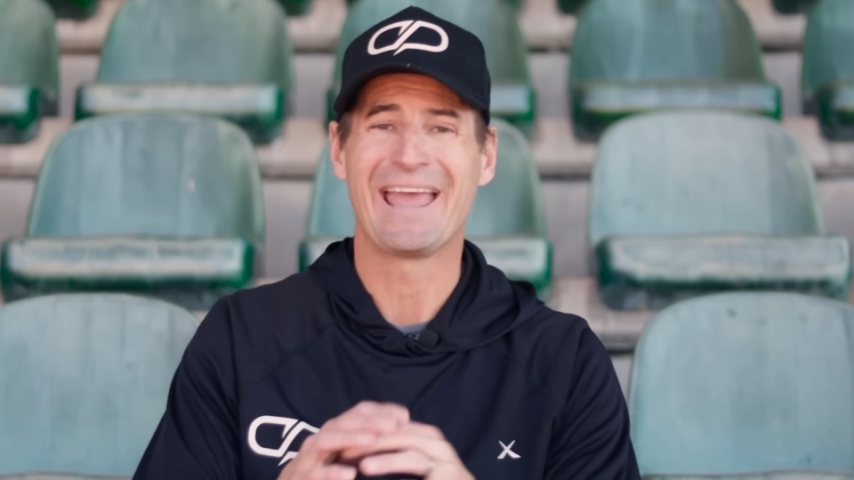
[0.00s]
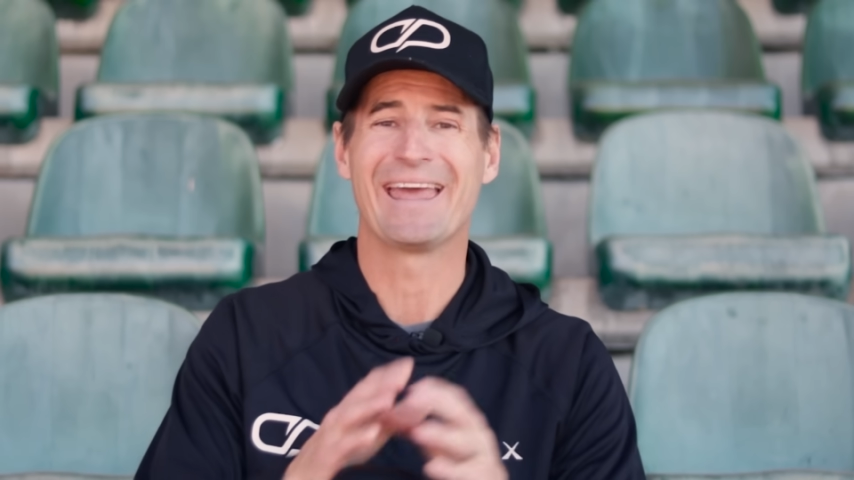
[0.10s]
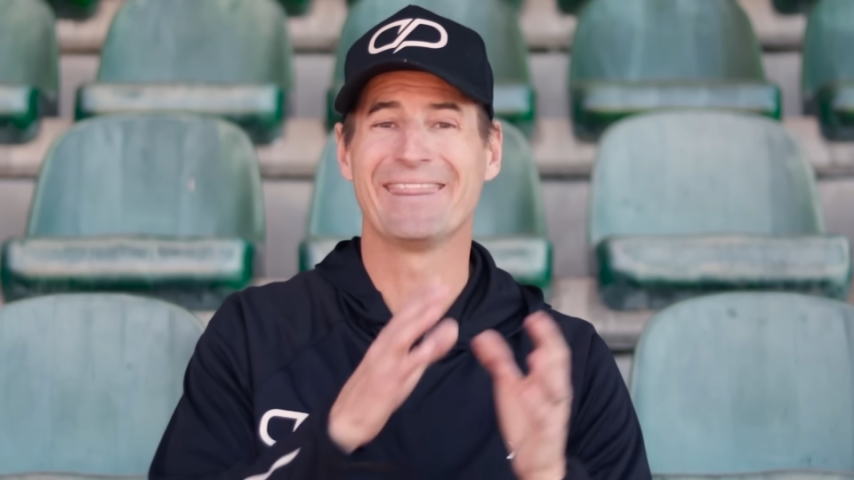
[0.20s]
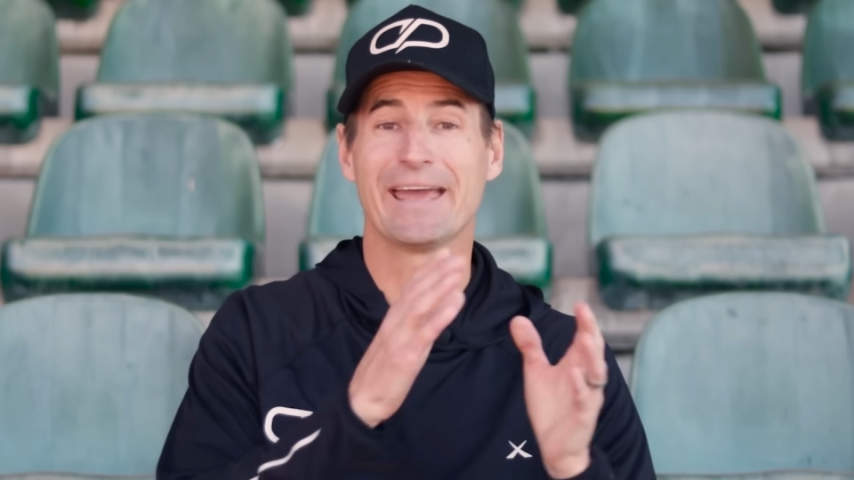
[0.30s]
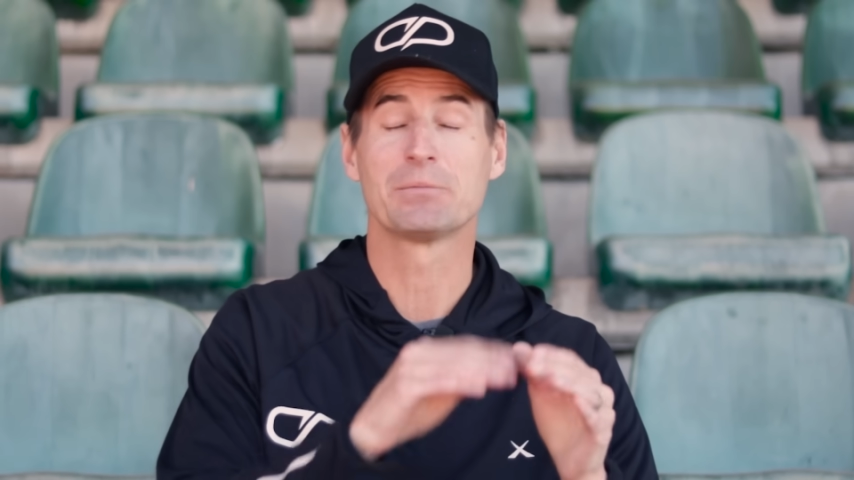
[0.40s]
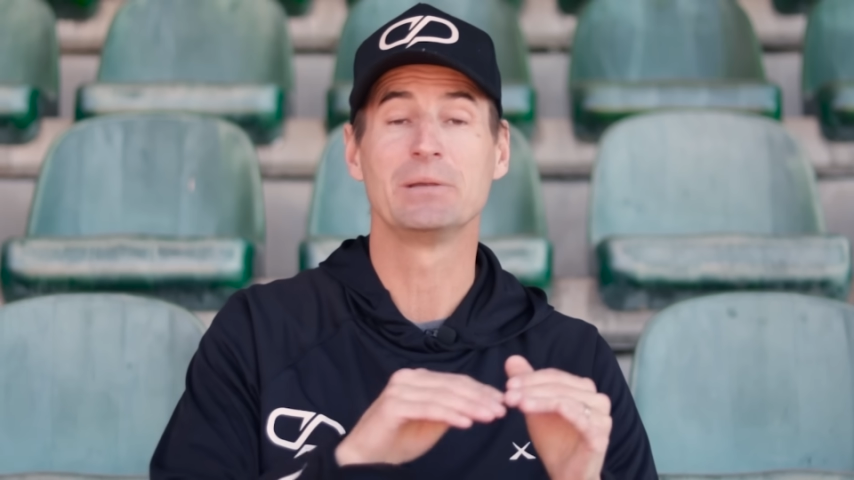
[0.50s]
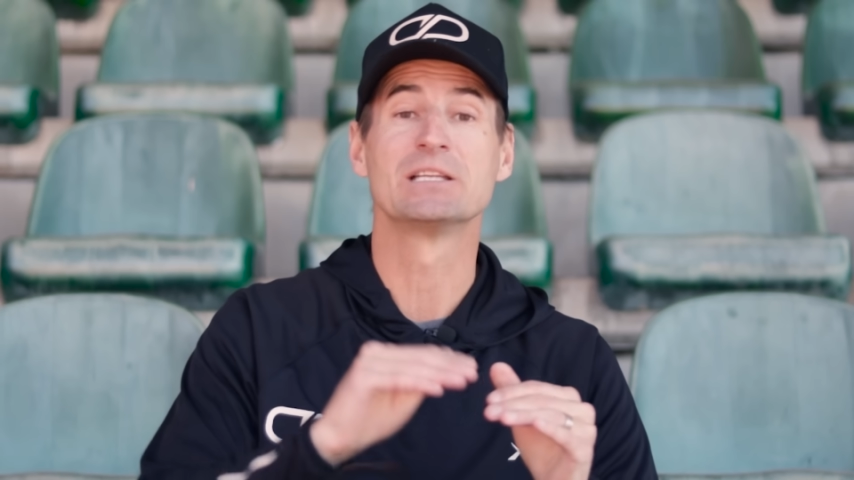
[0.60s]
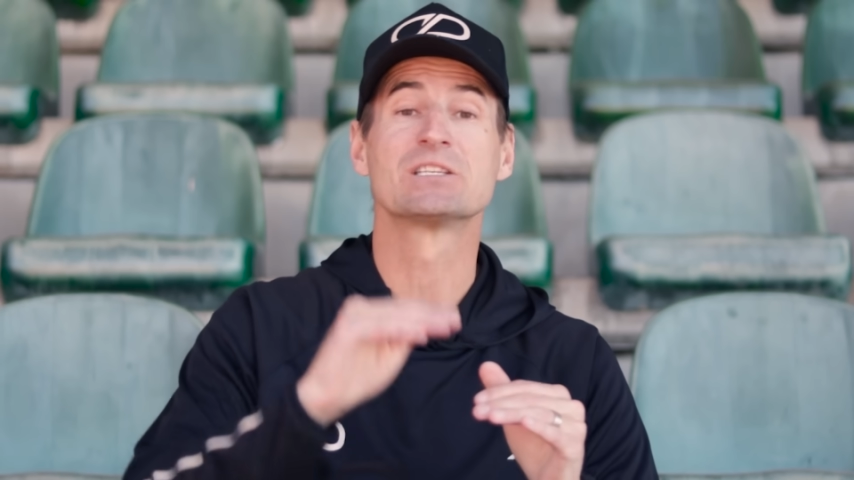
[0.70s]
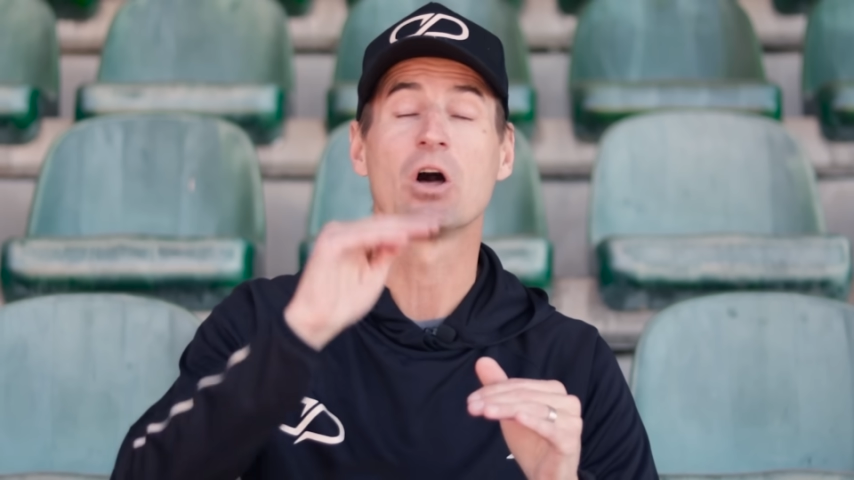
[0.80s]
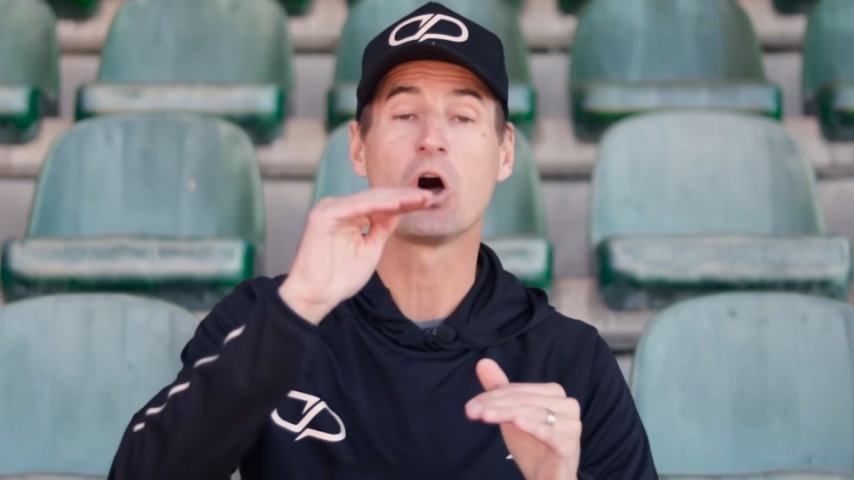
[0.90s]
and that
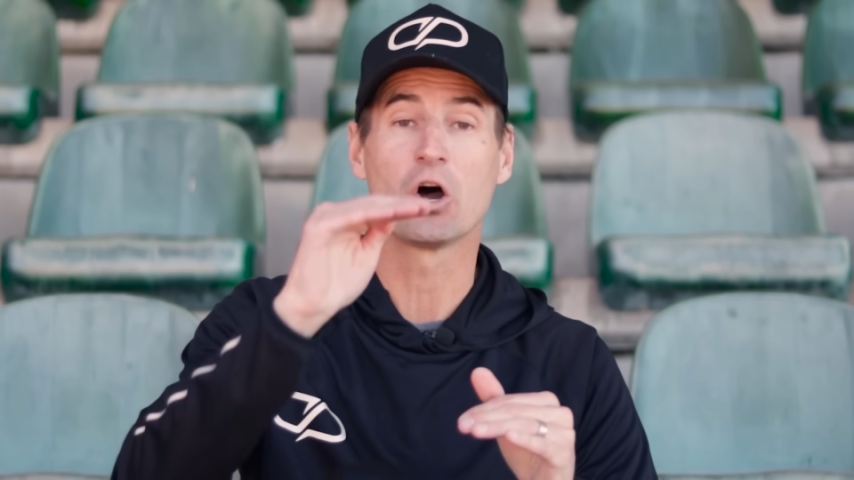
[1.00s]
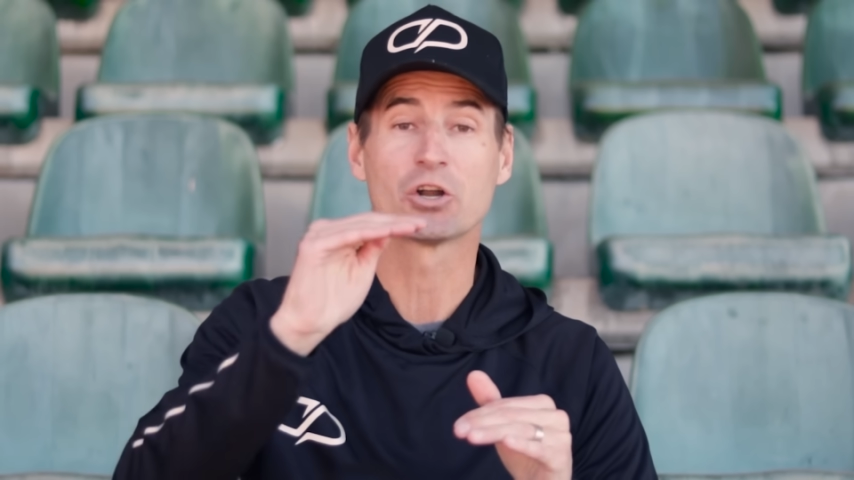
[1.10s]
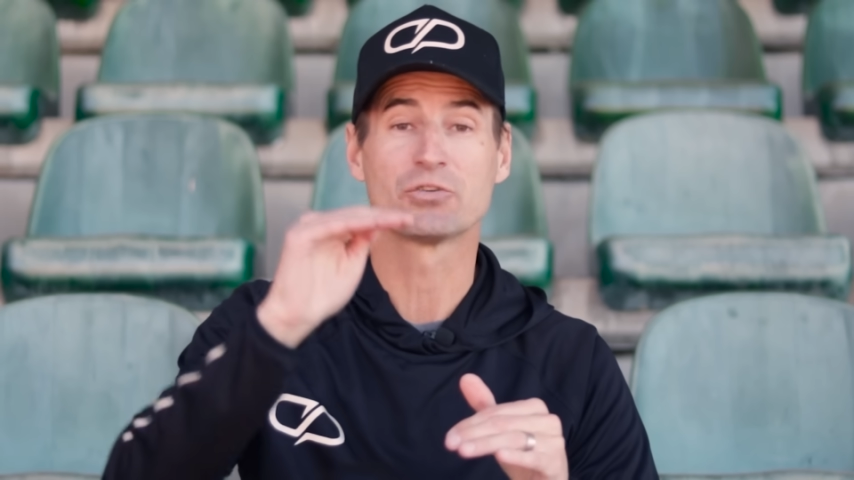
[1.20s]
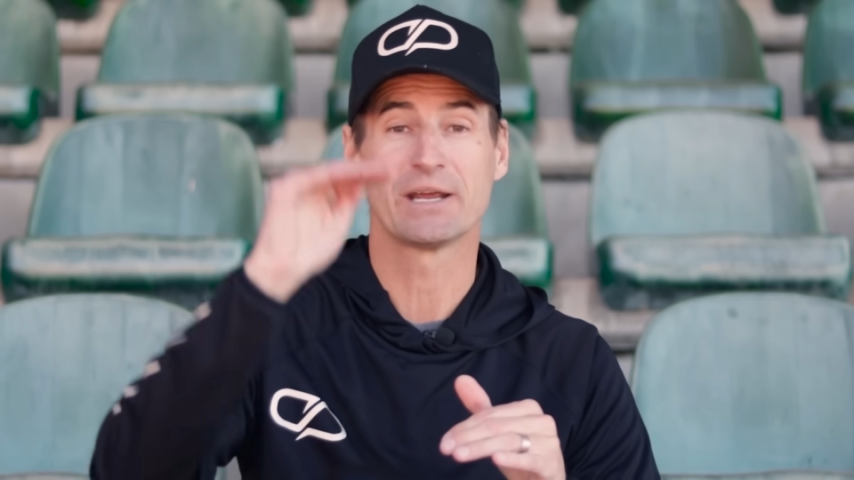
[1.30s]
means the heart